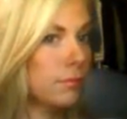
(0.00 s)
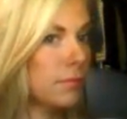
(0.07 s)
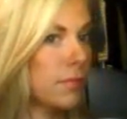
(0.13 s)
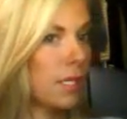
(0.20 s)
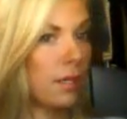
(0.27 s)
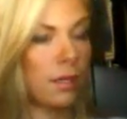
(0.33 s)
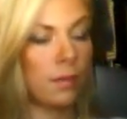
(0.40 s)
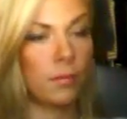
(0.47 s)

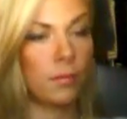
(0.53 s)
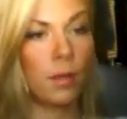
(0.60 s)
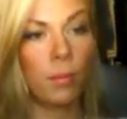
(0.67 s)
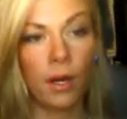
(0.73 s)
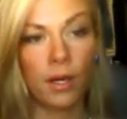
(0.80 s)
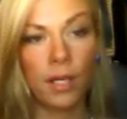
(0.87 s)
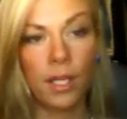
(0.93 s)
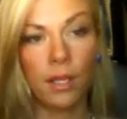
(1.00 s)
a
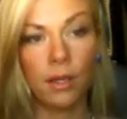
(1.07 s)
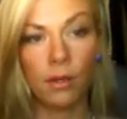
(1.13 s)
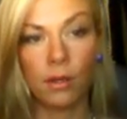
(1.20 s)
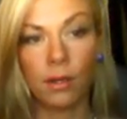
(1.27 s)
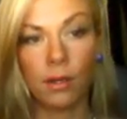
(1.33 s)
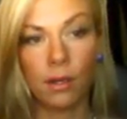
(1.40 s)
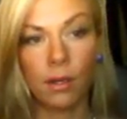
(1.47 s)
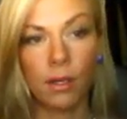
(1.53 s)
party
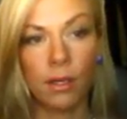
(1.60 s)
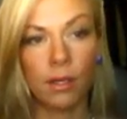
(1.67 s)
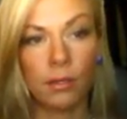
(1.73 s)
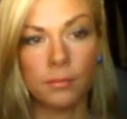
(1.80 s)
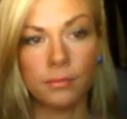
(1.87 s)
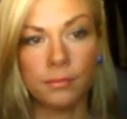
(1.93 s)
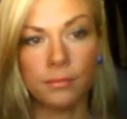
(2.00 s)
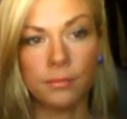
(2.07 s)
or
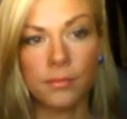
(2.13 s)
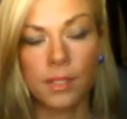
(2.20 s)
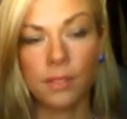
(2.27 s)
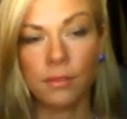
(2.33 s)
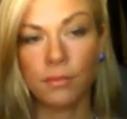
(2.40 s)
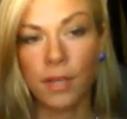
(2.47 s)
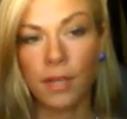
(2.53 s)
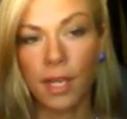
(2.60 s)

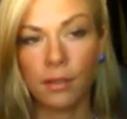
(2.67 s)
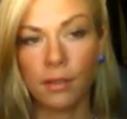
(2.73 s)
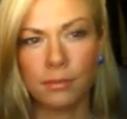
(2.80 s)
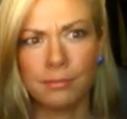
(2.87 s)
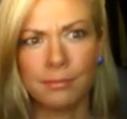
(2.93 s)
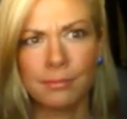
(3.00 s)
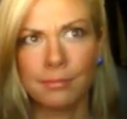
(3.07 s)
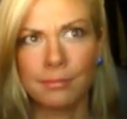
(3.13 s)
an event,
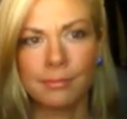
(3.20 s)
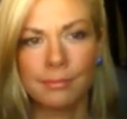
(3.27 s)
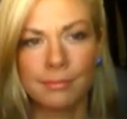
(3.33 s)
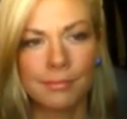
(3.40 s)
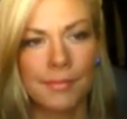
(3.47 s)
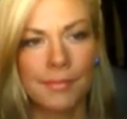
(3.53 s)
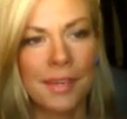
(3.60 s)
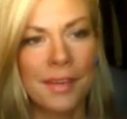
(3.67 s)

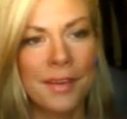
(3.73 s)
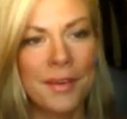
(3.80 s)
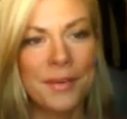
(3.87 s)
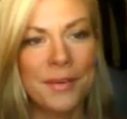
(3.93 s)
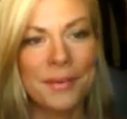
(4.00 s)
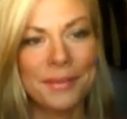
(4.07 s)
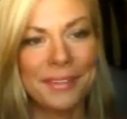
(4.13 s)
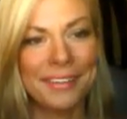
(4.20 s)

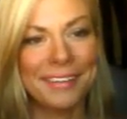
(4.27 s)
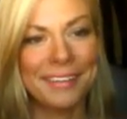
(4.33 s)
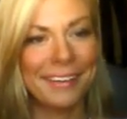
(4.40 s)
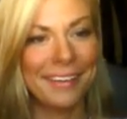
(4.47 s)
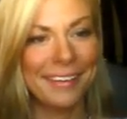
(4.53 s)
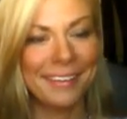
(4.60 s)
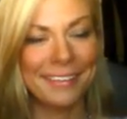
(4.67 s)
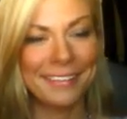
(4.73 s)
or
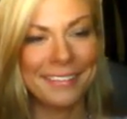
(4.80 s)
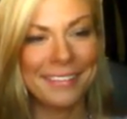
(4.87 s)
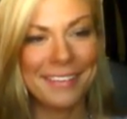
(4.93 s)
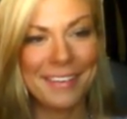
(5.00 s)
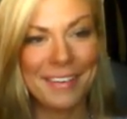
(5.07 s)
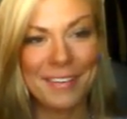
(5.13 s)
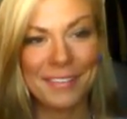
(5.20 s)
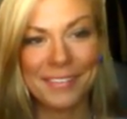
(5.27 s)

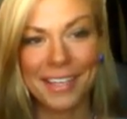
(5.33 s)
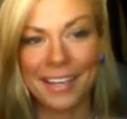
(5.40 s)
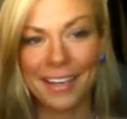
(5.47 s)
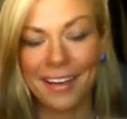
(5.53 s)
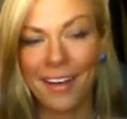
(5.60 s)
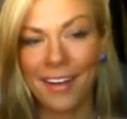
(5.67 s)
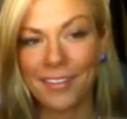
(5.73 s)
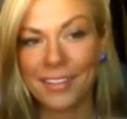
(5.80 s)
like
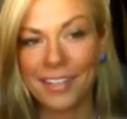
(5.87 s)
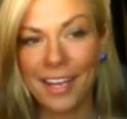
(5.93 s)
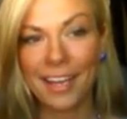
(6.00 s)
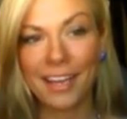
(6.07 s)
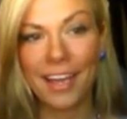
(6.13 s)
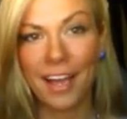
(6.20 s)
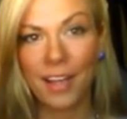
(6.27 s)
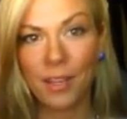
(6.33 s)
a
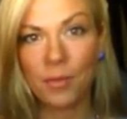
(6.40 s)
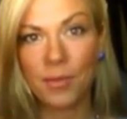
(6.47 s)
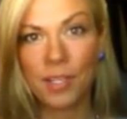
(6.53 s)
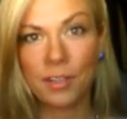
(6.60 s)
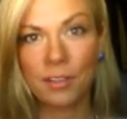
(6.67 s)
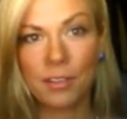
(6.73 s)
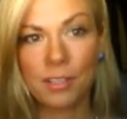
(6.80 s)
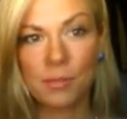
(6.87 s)
holiday,
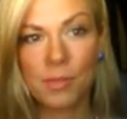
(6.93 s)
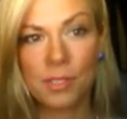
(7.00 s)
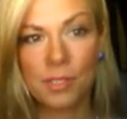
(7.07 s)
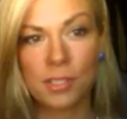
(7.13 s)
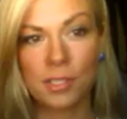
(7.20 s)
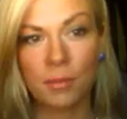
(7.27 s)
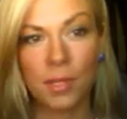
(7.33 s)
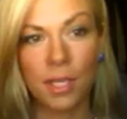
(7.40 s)
Halloween or Christmas or
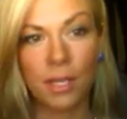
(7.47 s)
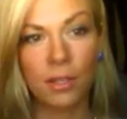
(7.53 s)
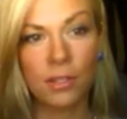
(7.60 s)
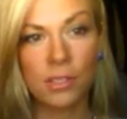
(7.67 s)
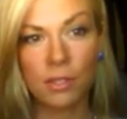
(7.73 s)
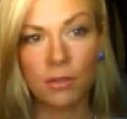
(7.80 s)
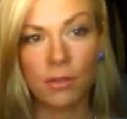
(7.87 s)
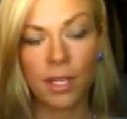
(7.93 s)
something. I'll
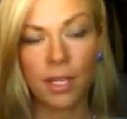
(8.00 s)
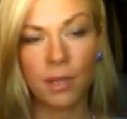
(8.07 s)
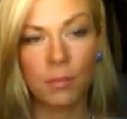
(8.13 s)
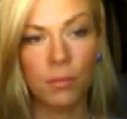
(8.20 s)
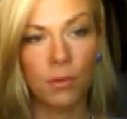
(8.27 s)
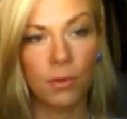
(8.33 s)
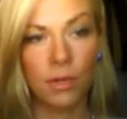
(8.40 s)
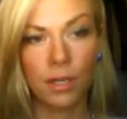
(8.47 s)
do like a
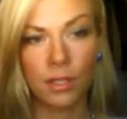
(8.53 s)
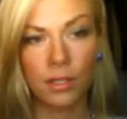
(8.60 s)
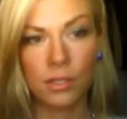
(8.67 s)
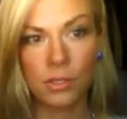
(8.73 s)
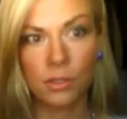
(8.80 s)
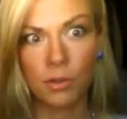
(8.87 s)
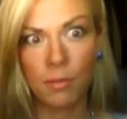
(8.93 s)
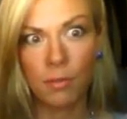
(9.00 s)
more
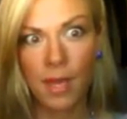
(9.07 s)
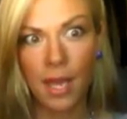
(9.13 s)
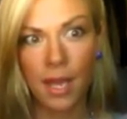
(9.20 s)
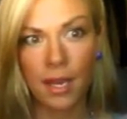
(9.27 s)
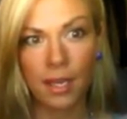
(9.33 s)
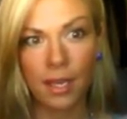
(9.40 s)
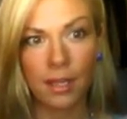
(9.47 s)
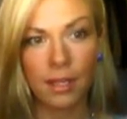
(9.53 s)

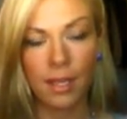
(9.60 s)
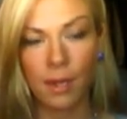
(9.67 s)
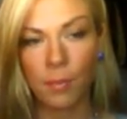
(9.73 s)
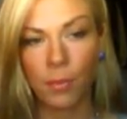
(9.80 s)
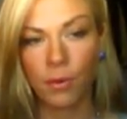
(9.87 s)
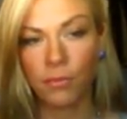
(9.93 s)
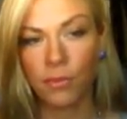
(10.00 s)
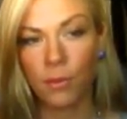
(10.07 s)
dramatic lip,
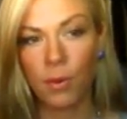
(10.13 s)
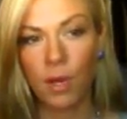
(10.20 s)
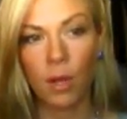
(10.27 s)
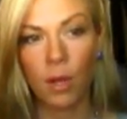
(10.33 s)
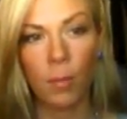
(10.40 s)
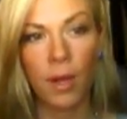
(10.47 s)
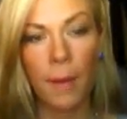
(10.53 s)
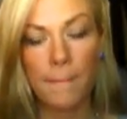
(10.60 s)
or if you
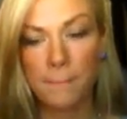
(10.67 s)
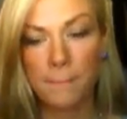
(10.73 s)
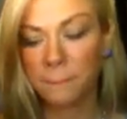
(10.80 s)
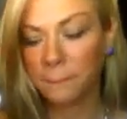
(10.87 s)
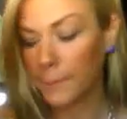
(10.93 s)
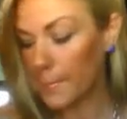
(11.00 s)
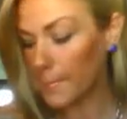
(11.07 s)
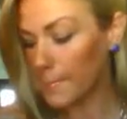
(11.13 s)
will, but
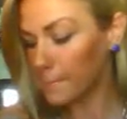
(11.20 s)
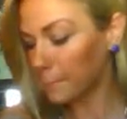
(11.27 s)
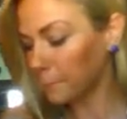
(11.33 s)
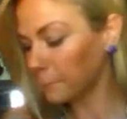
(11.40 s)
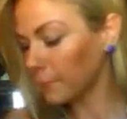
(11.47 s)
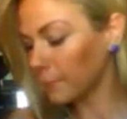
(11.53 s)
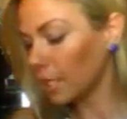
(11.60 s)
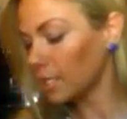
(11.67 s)

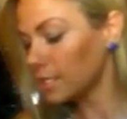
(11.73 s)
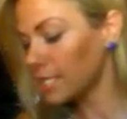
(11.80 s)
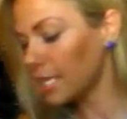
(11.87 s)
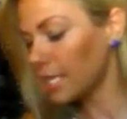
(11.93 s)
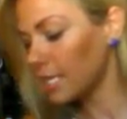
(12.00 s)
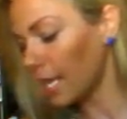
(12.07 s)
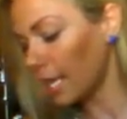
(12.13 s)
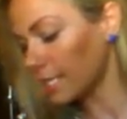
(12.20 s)

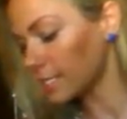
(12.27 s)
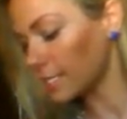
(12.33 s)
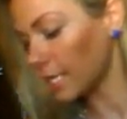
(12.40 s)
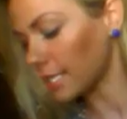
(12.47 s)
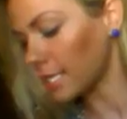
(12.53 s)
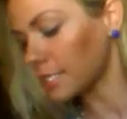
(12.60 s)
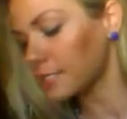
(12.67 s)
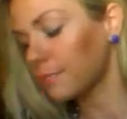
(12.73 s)
day to day it's
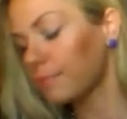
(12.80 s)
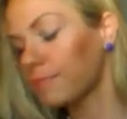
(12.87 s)
like this.